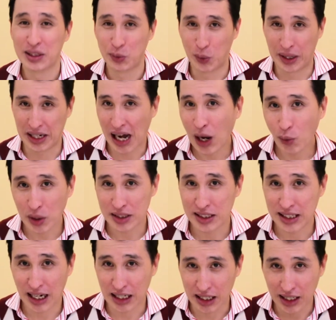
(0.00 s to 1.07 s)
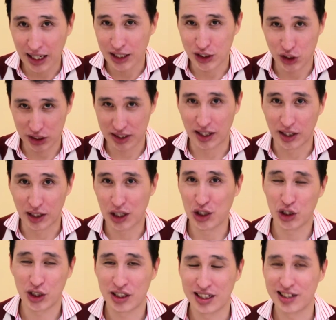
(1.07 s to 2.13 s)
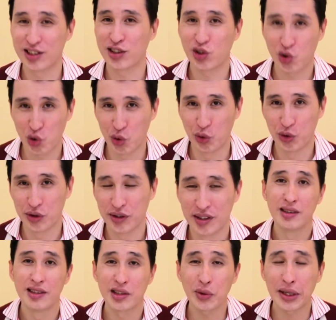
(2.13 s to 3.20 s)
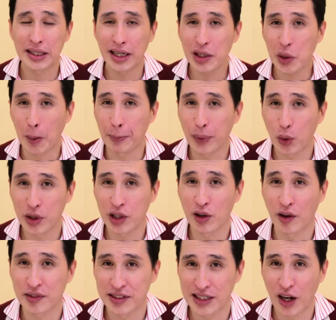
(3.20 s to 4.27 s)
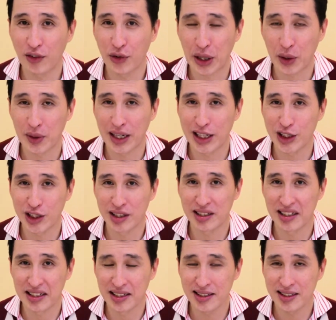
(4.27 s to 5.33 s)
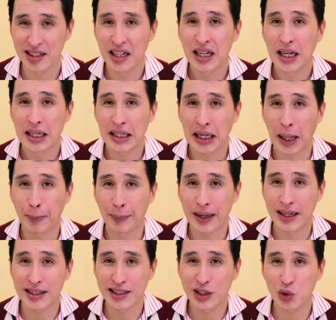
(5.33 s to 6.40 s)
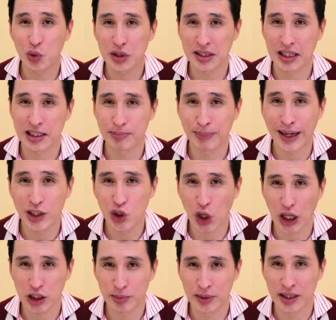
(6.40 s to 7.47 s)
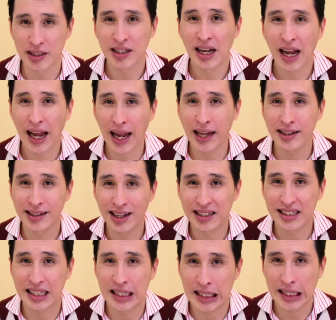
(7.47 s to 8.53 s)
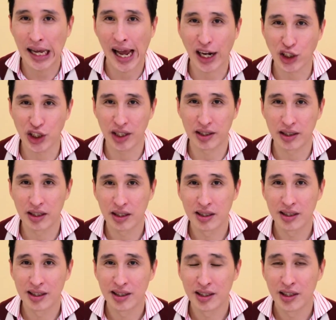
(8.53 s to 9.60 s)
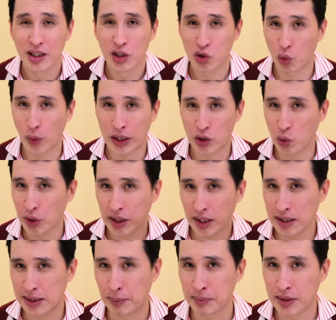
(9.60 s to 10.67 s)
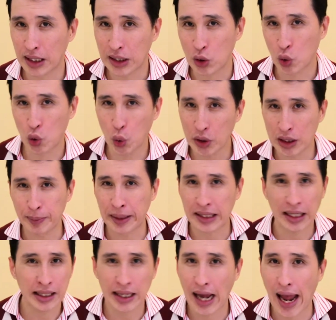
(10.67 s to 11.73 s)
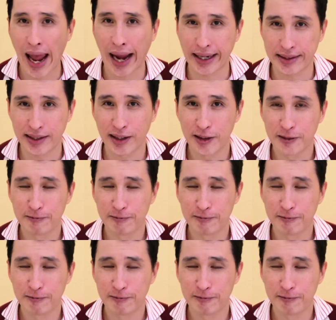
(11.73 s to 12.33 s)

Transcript: When I was younger, I just unleashed. This is true. So another component of self-regulation is the ability to suspend judgment and delay action. So when you hear something, you don't immediately act.